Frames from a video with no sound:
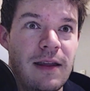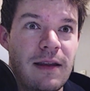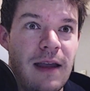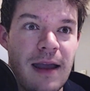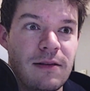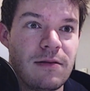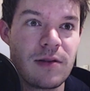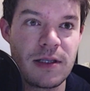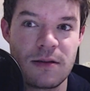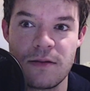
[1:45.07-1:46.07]
and
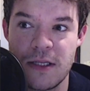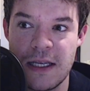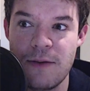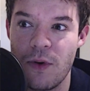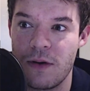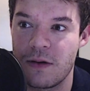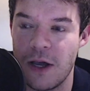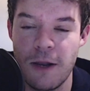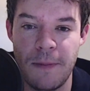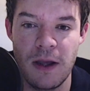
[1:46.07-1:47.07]
see what kind
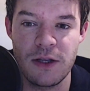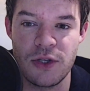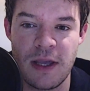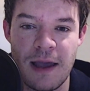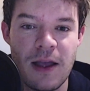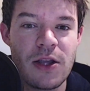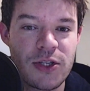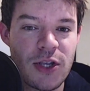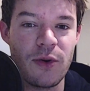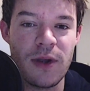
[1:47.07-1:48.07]
of perks you get.
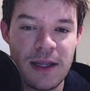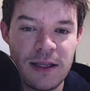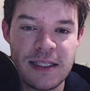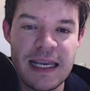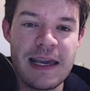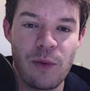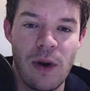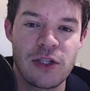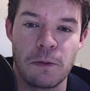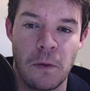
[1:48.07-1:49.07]
So tier 1
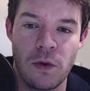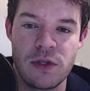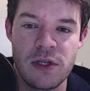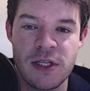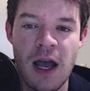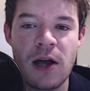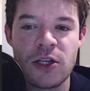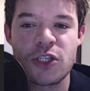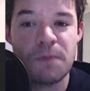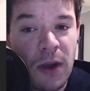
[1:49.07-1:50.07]
supporters are
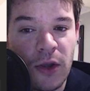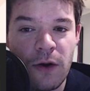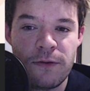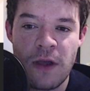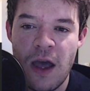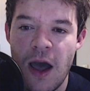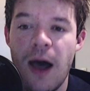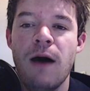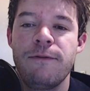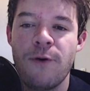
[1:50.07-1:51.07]
Smirnof,
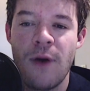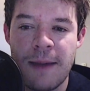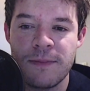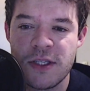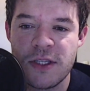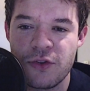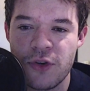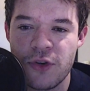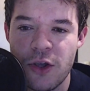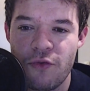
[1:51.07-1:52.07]
R4M Cedric,
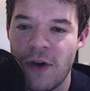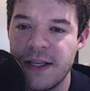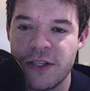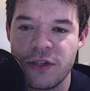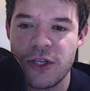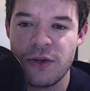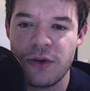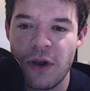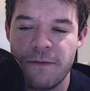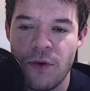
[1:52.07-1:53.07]

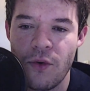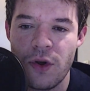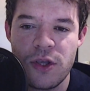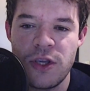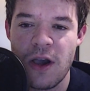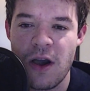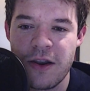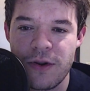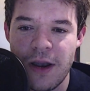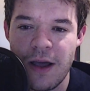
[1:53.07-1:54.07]
Racer294, Jarno
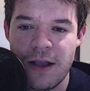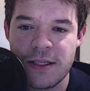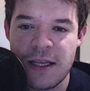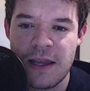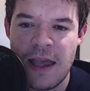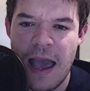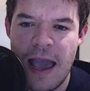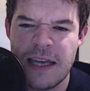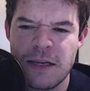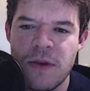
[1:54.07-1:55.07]
Glass,
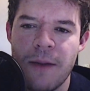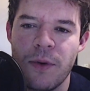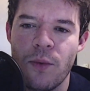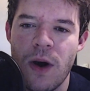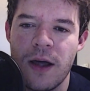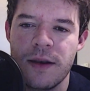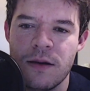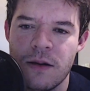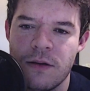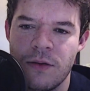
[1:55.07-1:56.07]
Adam number 1,
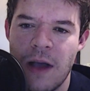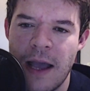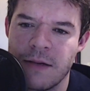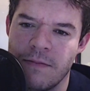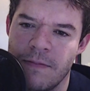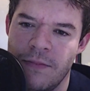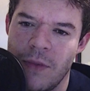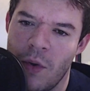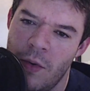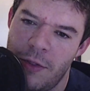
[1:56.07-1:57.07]
or Adam
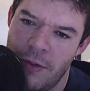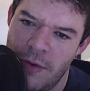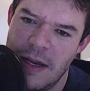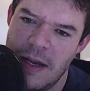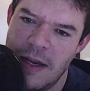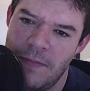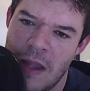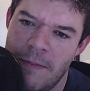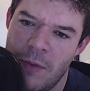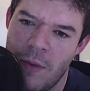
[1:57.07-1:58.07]
or 3
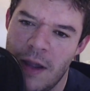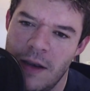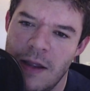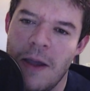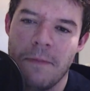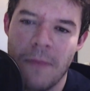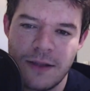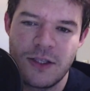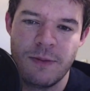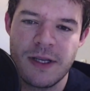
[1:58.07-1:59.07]
number 1, Mark
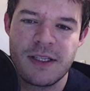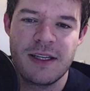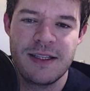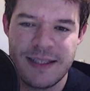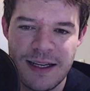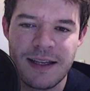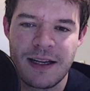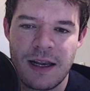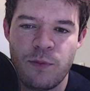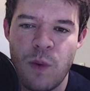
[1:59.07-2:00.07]
Thomas, Dylan
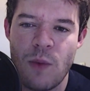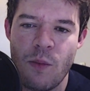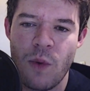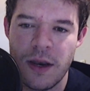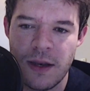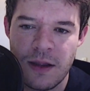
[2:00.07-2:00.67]
Cliff 111,